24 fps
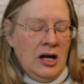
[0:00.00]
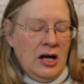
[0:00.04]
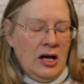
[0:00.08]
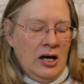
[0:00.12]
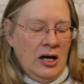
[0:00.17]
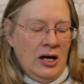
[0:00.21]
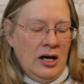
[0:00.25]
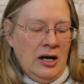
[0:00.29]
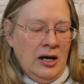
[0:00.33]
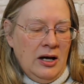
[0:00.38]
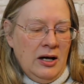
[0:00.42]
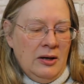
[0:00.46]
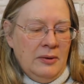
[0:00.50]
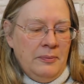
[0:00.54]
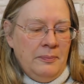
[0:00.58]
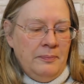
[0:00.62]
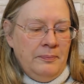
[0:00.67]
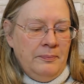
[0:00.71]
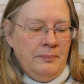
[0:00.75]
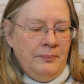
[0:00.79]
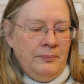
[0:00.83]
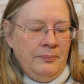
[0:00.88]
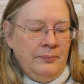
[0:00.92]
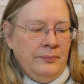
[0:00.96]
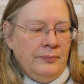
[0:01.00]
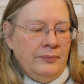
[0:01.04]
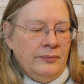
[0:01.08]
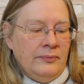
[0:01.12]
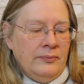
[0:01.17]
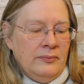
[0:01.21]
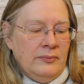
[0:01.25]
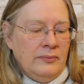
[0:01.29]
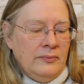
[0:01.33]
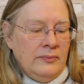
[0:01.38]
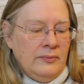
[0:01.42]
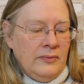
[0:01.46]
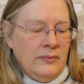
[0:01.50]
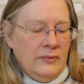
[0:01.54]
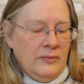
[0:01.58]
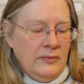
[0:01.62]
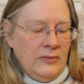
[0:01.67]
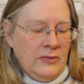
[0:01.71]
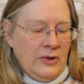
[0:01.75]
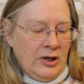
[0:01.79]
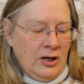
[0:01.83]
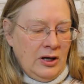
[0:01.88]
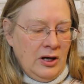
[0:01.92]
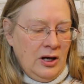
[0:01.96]

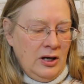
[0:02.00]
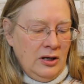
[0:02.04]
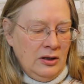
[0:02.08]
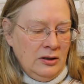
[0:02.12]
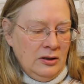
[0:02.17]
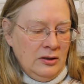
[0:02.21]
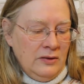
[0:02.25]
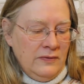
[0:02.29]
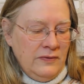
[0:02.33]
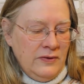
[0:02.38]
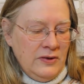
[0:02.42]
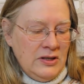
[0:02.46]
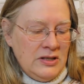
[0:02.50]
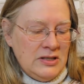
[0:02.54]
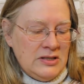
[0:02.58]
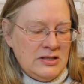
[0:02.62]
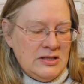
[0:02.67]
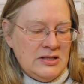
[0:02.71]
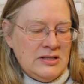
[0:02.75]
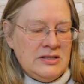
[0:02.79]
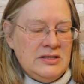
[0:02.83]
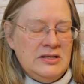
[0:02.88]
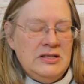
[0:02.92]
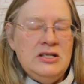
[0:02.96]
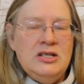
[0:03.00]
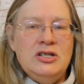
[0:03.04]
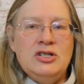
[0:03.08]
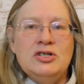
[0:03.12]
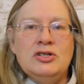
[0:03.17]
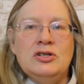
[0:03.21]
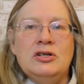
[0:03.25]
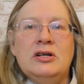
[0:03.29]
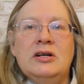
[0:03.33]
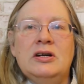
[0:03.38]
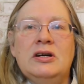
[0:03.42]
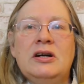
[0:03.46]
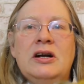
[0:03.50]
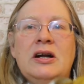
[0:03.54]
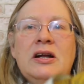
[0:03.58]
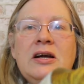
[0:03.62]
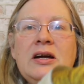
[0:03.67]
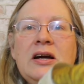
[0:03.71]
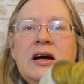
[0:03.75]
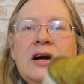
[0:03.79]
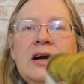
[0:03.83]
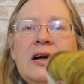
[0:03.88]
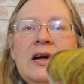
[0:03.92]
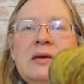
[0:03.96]
The color for this is Dijon.
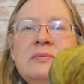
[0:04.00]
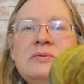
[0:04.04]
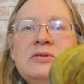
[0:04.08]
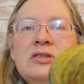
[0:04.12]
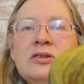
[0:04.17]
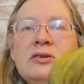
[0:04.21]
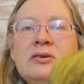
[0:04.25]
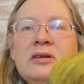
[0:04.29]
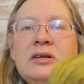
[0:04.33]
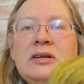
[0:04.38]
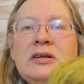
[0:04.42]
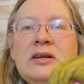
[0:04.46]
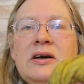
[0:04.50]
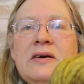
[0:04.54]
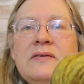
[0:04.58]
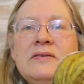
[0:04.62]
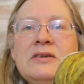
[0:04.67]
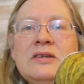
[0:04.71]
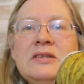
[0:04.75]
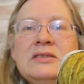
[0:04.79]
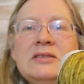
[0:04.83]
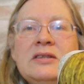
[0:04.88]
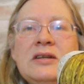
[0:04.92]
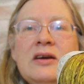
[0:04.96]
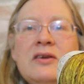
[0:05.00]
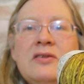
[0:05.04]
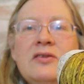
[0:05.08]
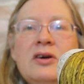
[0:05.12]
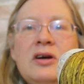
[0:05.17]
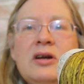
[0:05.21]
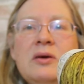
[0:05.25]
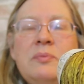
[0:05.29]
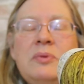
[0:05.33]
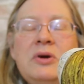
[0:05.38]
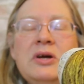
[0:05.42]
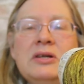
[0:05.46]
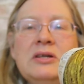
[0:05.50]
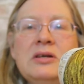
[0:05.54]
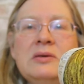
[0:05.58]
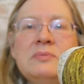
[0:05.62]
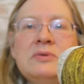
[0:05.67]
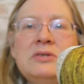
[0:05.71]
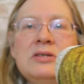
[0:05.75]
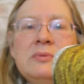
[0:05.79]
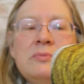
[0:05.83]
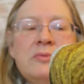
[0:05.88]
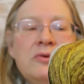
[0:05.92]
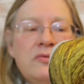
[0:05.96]
I absolutely love this, and I thought it picked up
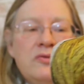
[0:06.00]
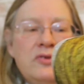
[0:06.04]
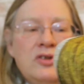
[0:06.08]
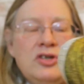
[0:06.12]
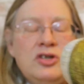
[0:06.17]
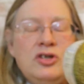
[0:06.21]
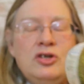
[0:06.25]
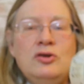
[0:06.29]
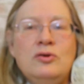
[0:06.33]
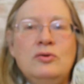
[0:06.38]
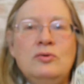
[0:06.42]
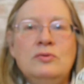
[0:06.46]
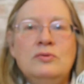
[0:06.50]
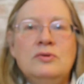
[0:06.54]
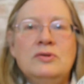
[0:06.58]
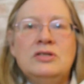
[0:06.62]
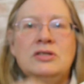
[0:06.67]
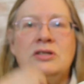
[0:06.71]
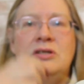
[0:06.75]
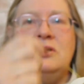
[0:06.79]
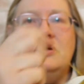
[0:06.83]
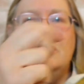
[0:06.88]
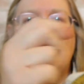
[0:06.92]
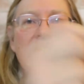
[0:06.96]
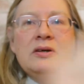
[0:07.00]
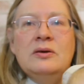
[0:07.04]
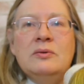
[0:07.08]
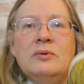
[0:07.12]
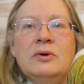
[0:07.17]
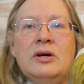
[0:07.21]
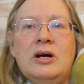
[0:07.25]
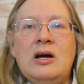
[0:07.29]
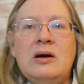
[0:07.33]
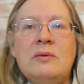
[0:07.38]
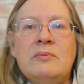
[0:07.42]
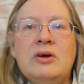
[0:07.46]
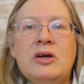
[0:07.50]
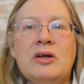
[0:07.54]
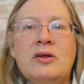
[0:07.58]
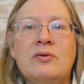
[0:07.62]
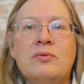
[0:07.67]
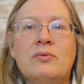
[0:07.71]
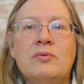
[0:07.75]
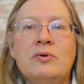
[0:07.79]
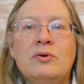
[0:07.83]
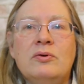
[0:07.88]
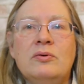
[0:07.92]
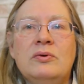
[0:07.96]
some of the hues that were coming
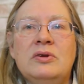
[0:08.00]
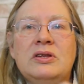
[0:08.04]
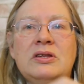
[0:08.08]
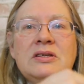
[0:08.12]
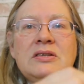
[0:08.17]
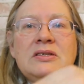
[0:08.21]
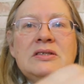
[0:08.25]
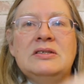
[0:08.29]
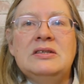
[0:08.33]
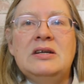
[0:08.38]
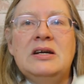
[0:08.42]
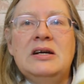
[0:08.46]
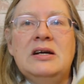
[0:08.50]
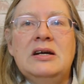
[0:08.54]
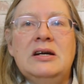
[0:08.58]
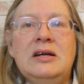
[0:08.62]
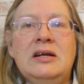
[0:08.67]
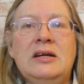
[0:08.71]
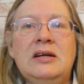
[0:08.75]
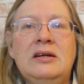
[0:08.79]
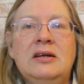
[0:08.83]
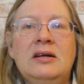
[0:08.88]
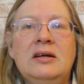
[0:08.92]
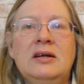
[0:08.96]
through with the sun,